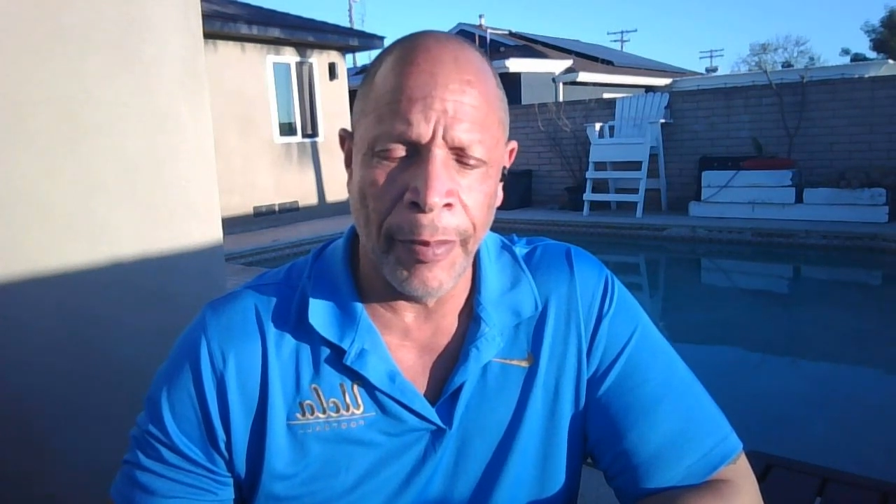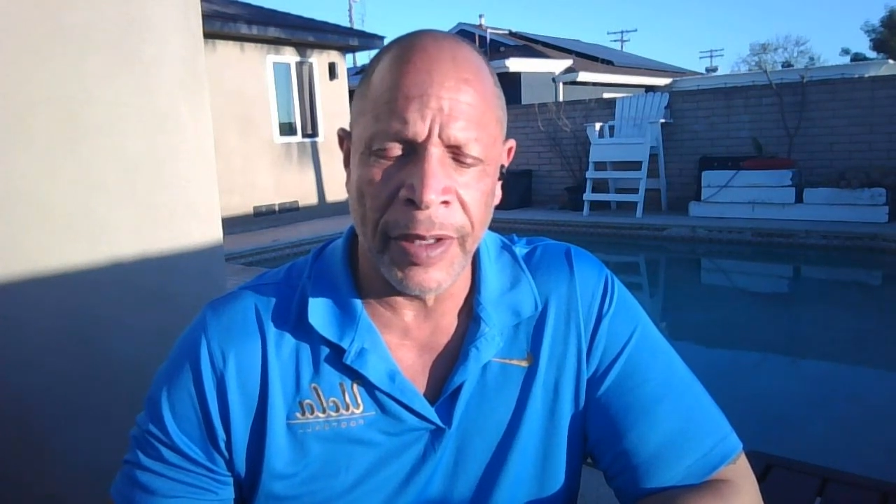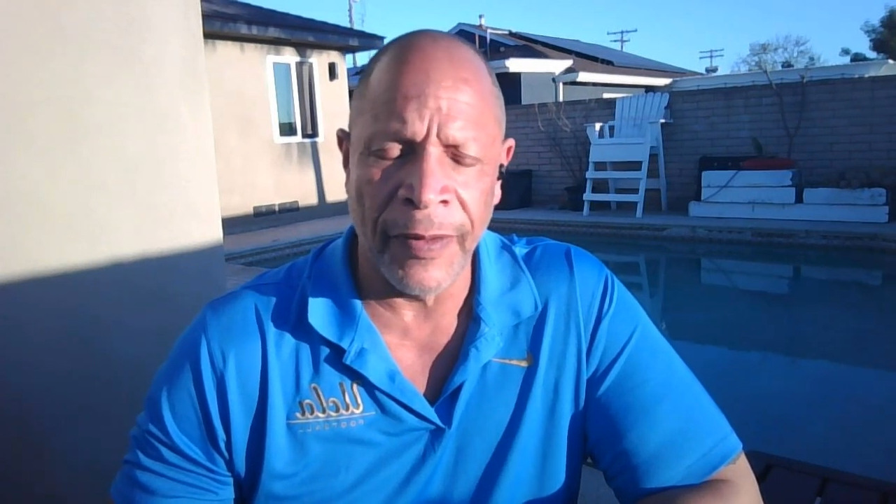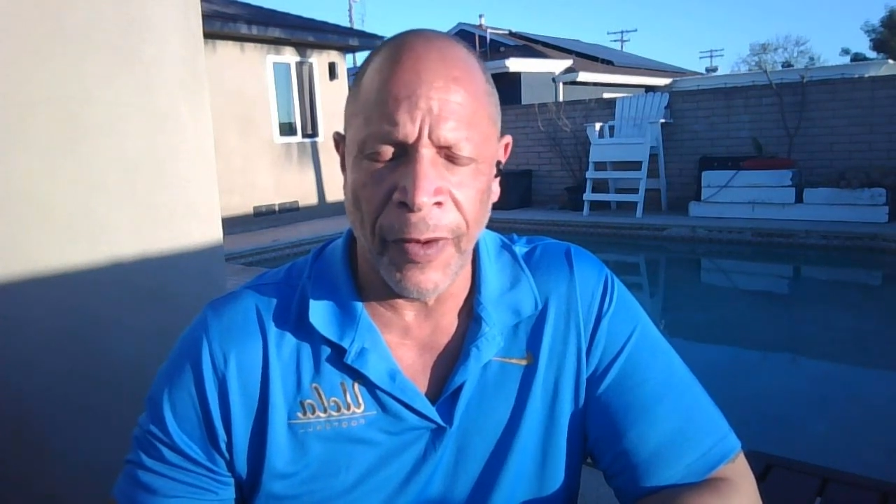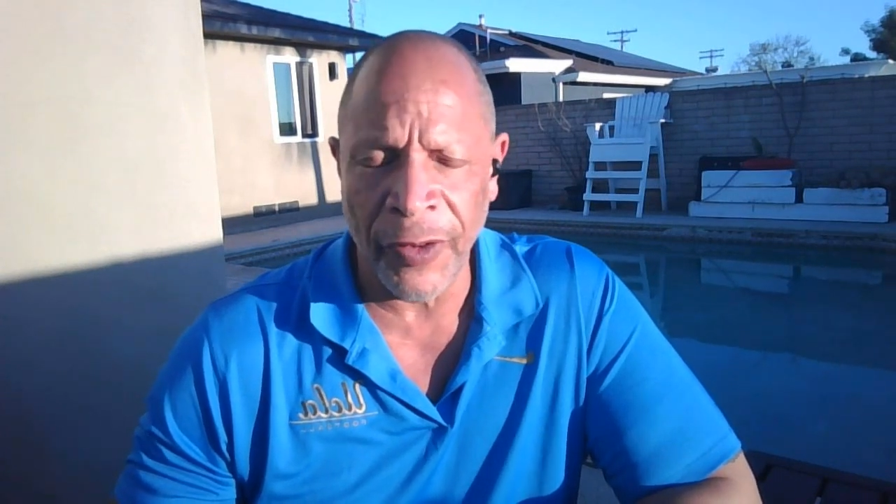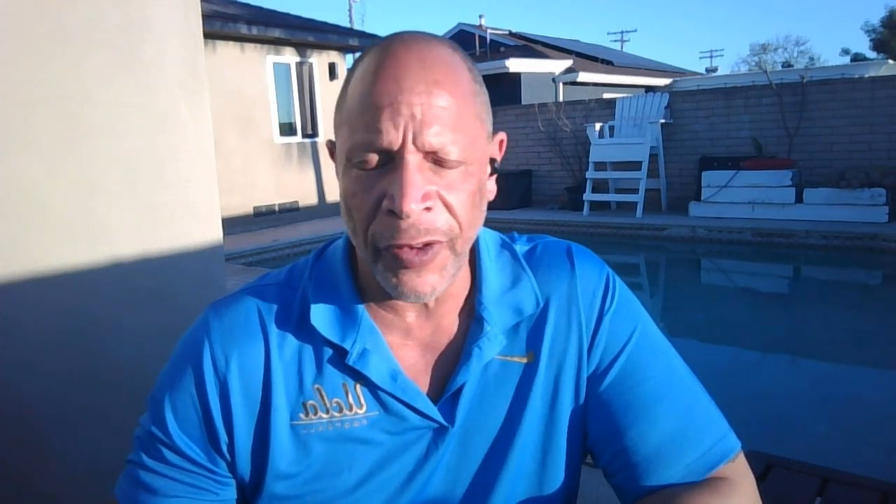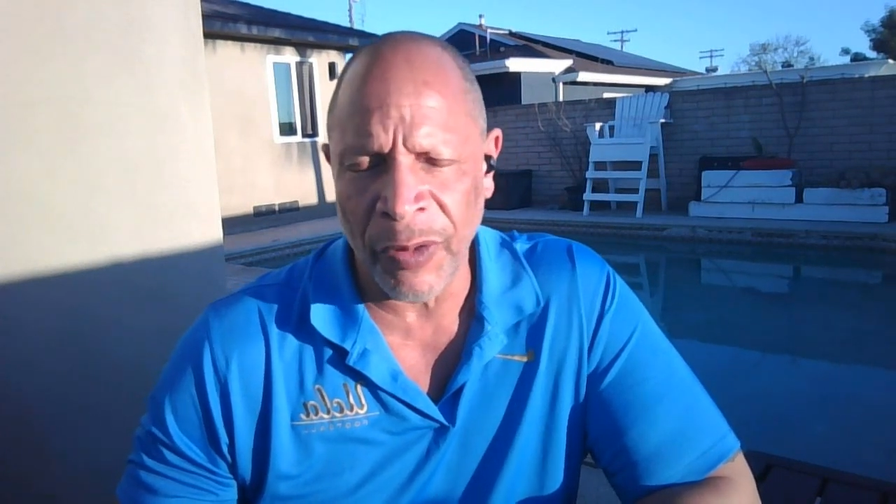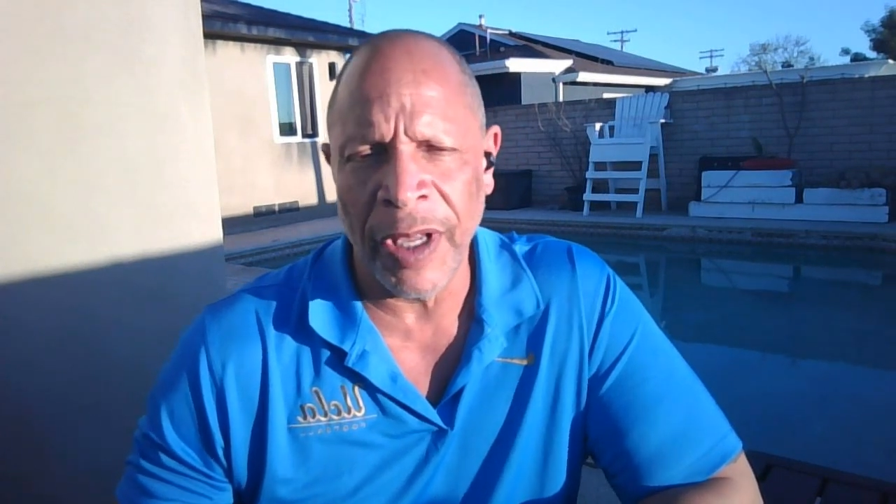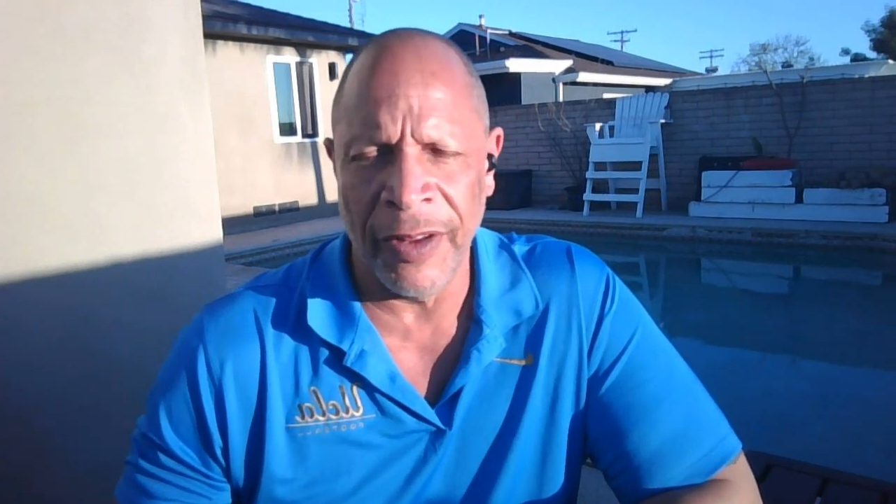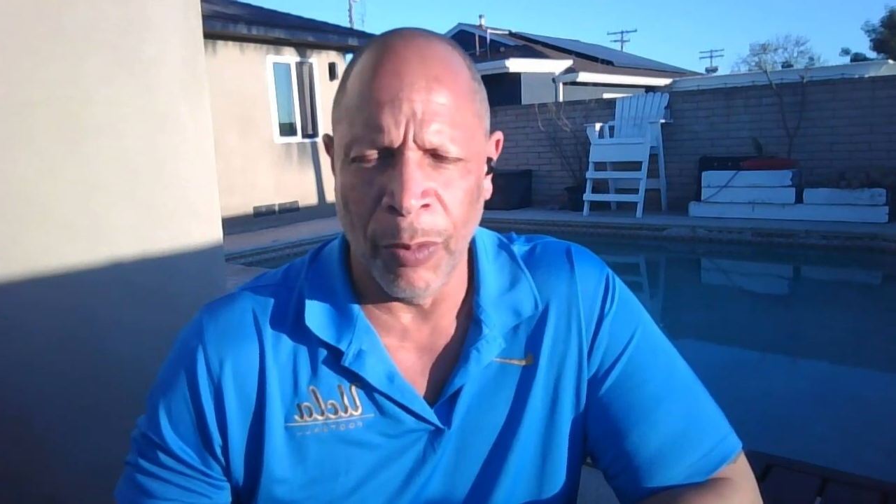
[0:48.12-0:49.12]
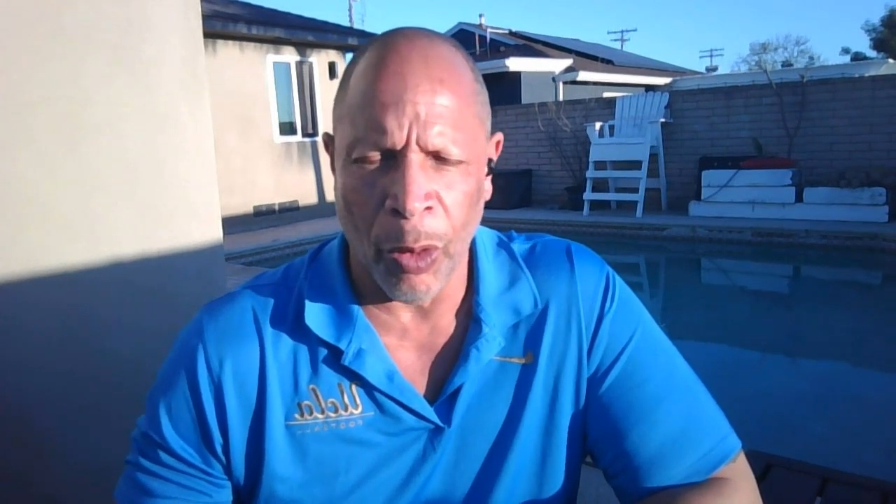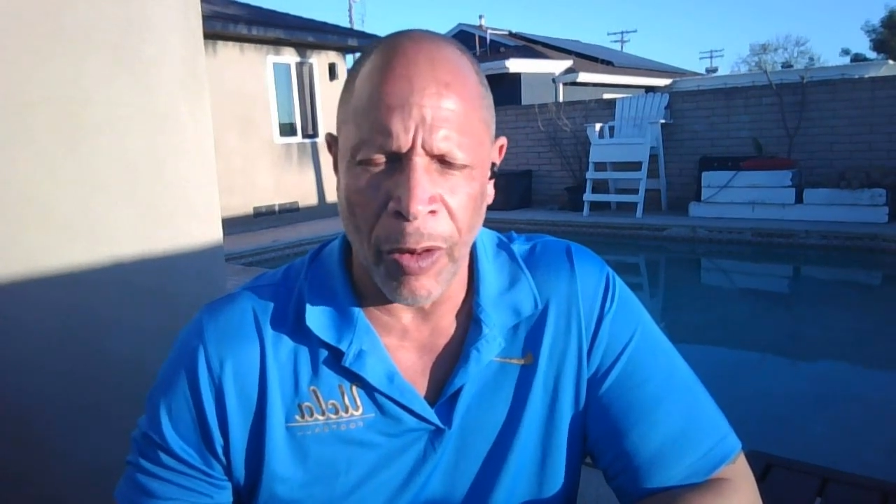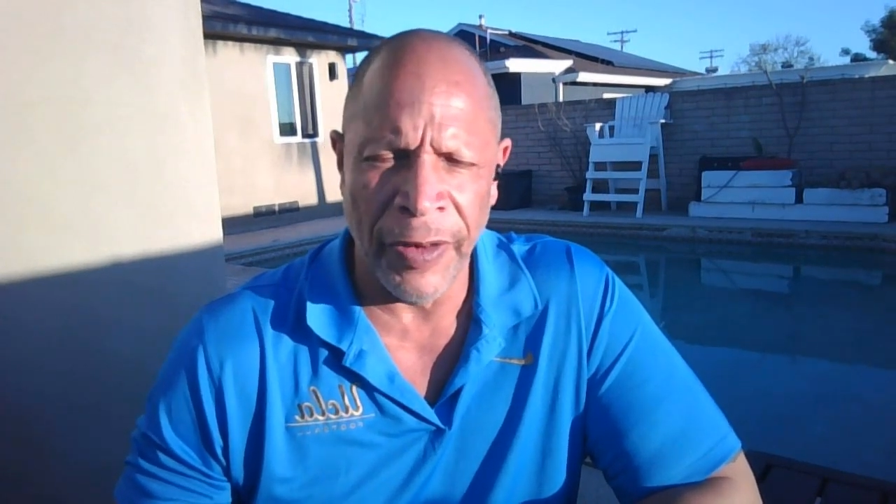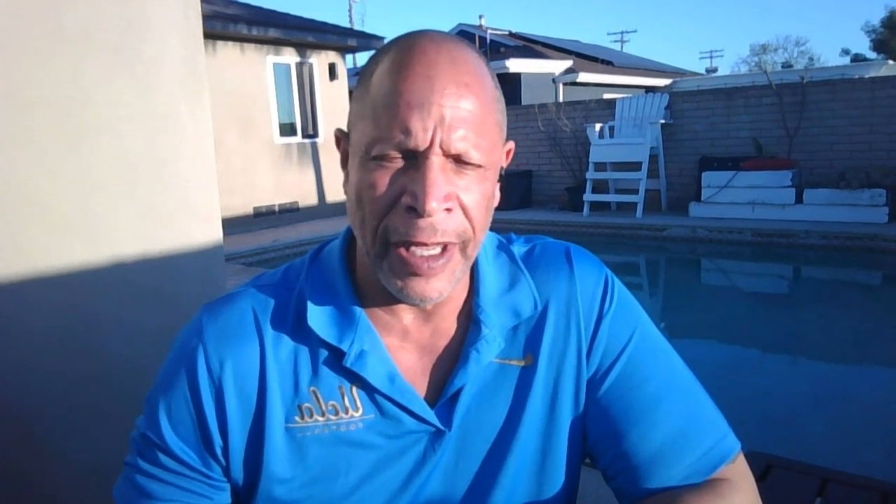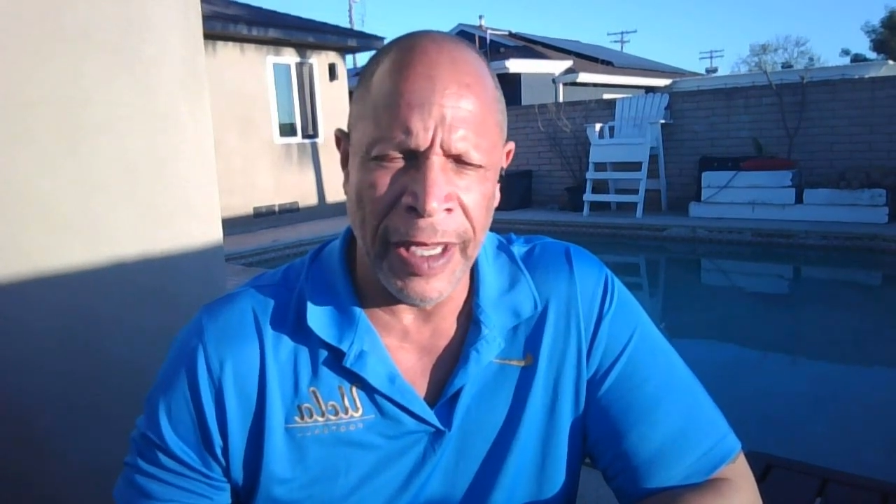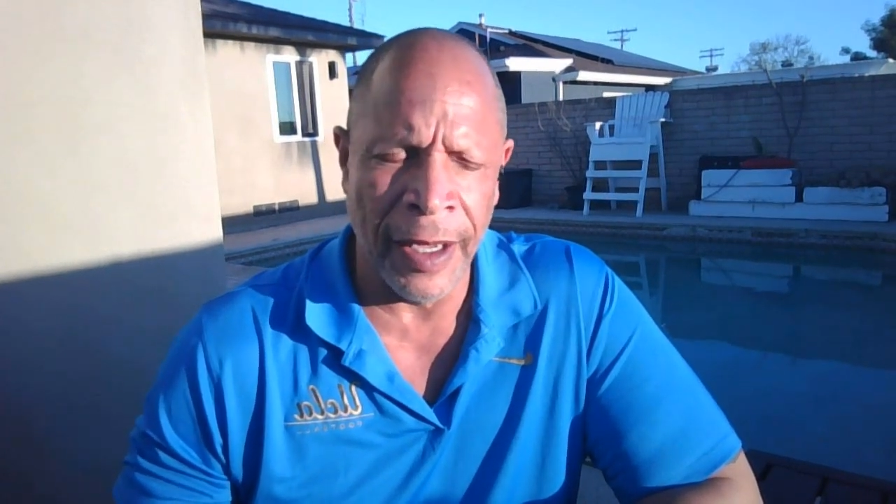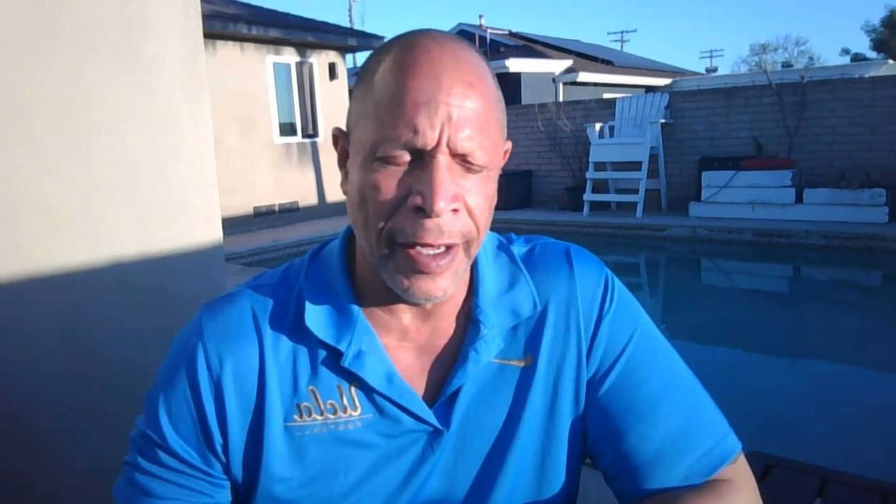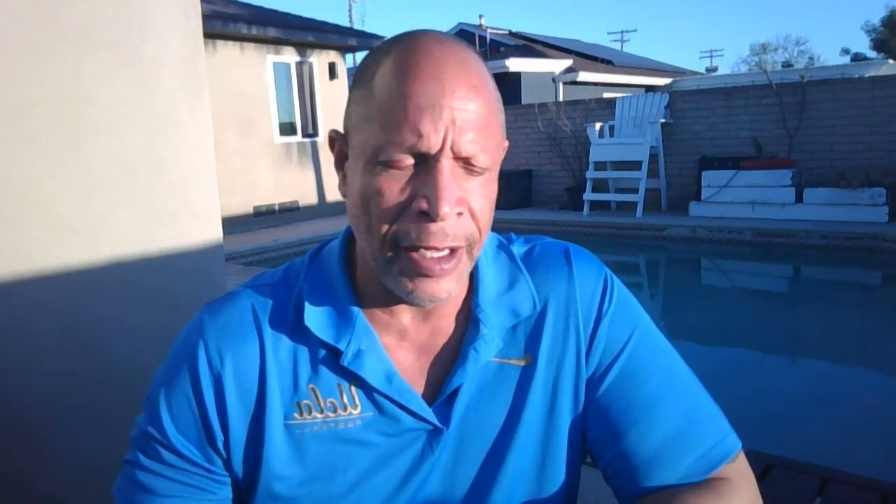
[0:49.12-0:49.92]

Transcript: but the first week is more of an